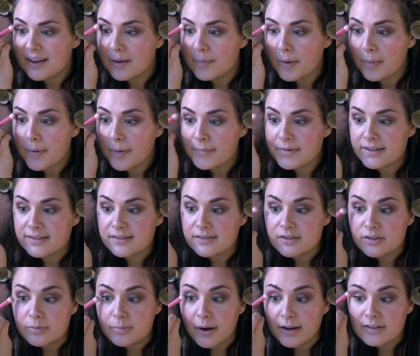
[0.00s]
And my mom doesn't
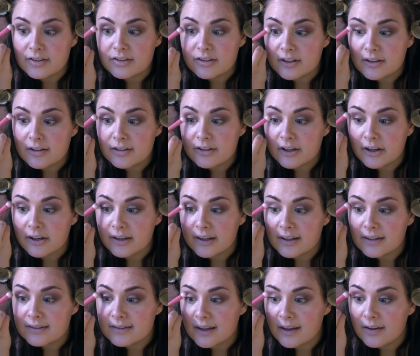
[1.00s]
do much to the
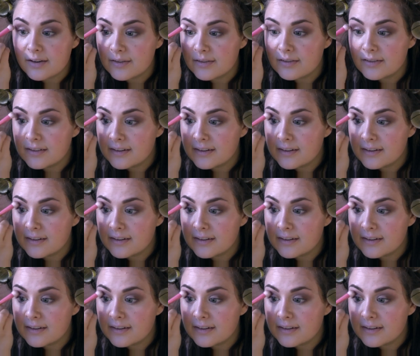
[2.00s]
turkey, so.